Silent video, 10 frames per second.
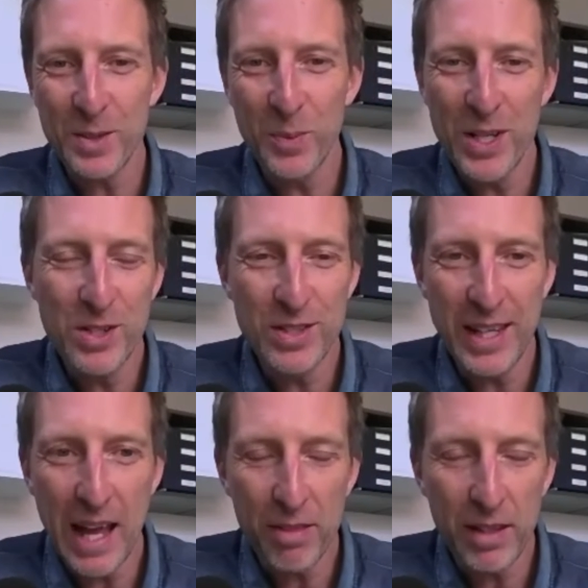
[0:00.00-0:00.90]
And we just
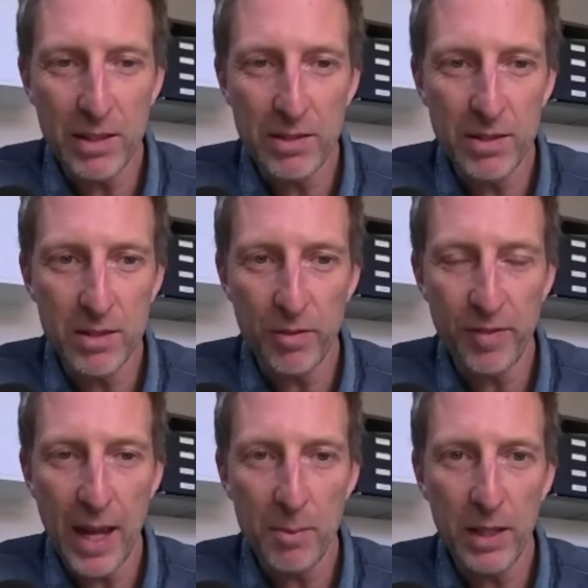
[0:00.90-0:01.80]
did our things as a
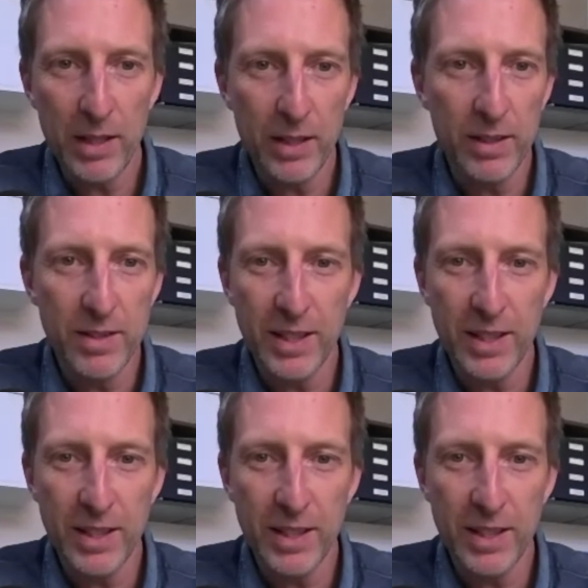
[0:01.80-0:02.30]
family and